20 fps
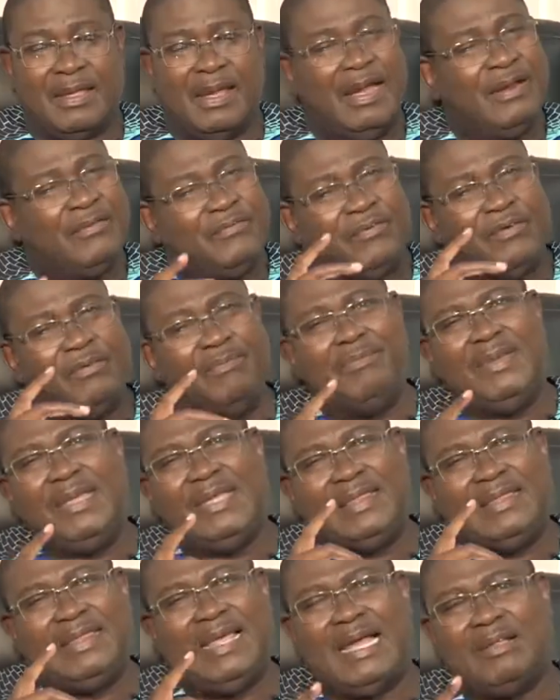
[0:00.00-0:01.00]
And for me,
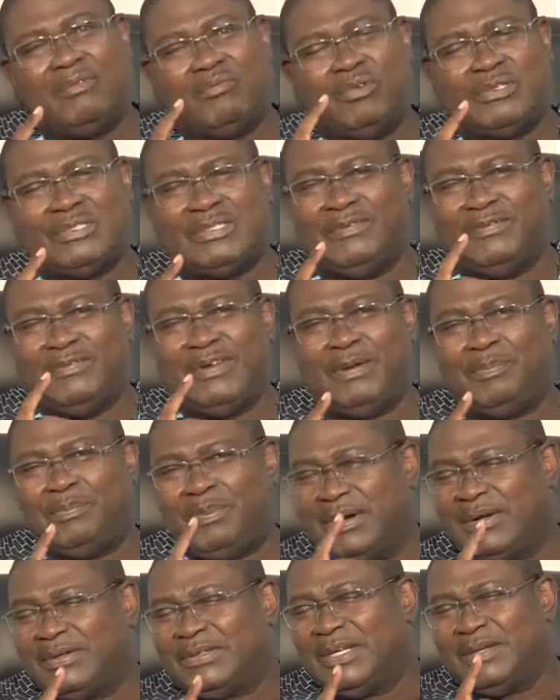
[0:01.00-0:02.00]
that was a very
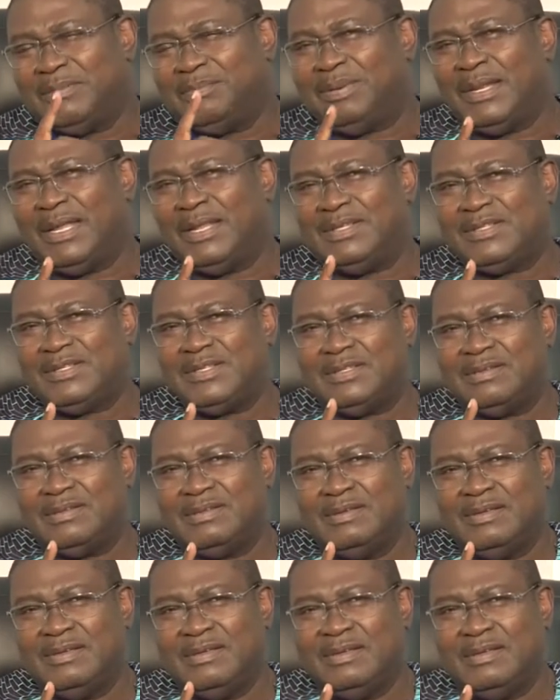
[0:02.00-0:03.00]
poignant place.
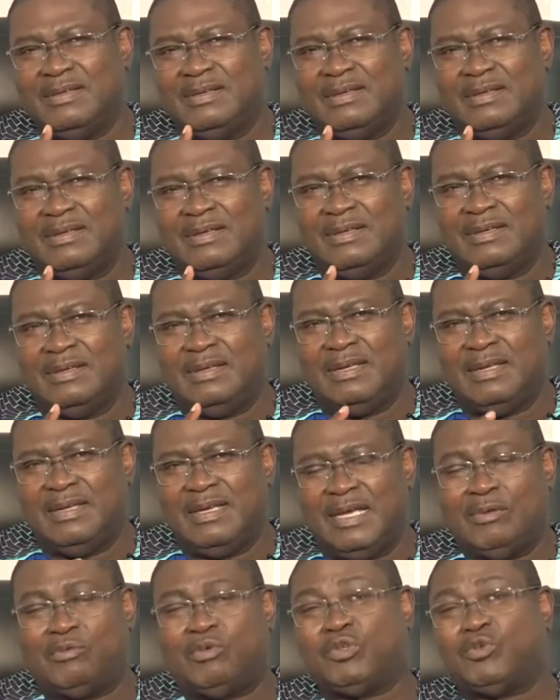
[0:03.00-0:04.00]

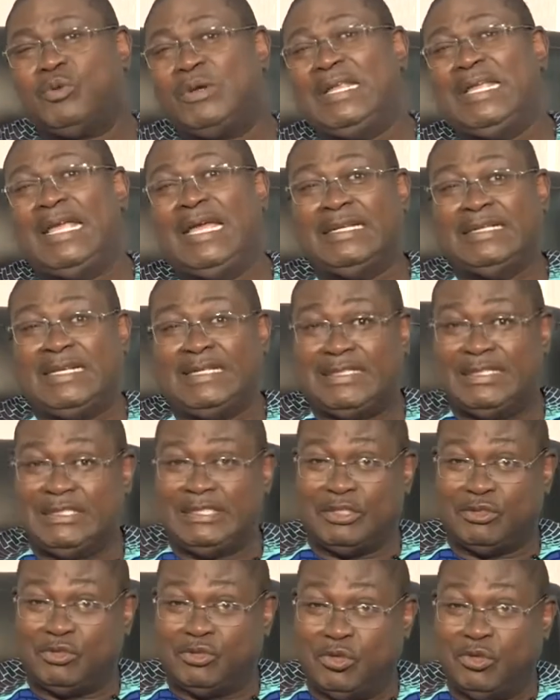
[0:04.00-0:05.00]
It was when he ended in
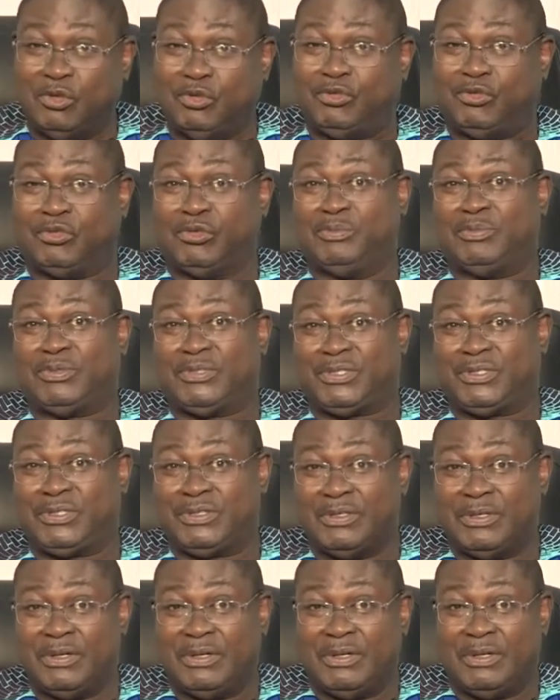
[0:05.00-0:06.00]
the
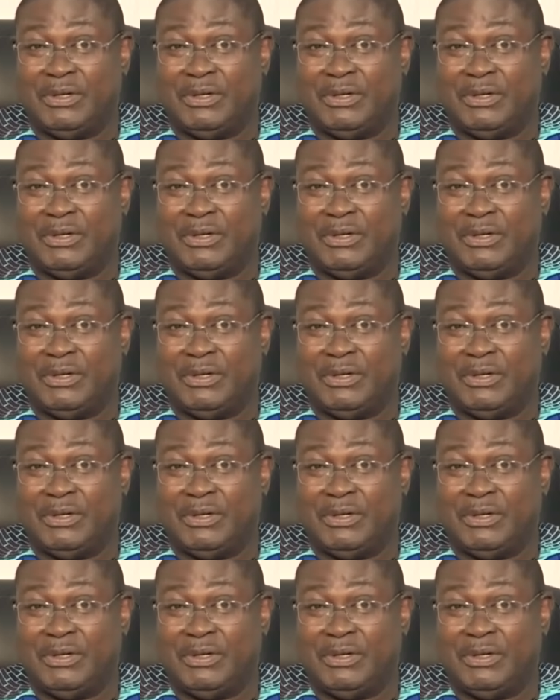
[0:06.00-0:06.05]
doldrums